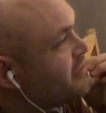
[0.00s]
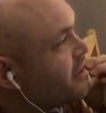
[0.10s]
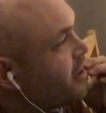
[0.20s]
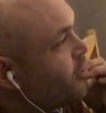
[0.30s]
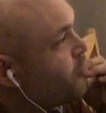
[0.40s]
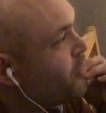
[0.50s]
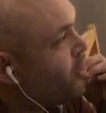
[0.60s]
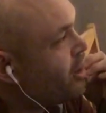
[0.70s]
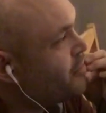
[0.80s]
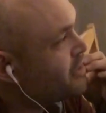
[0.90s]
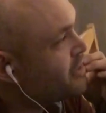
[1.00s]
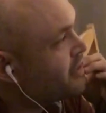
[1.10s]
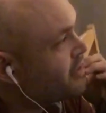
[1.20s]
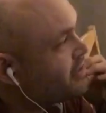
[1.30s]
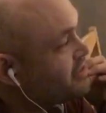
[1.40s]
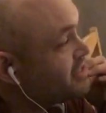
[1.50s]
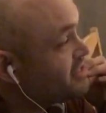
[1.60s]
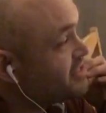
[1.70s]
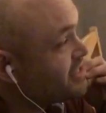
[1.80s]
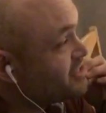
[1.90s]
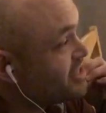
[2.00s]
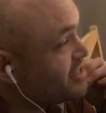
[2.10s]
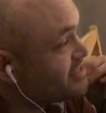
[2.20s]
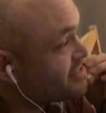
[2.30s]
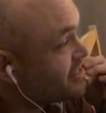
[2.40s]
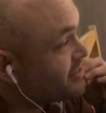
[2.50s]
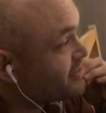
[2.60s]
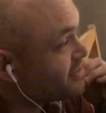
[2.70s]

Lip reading: Oh, blimey. Is it 6 years now?